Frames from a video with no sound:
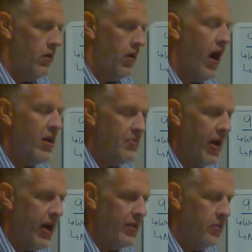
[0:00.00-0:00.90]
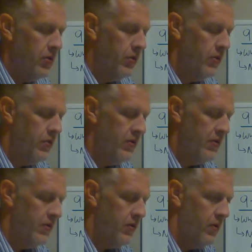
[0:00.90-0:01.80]
or how it's possible to
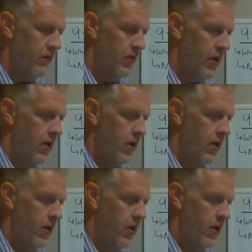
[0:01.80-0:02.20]
just sort of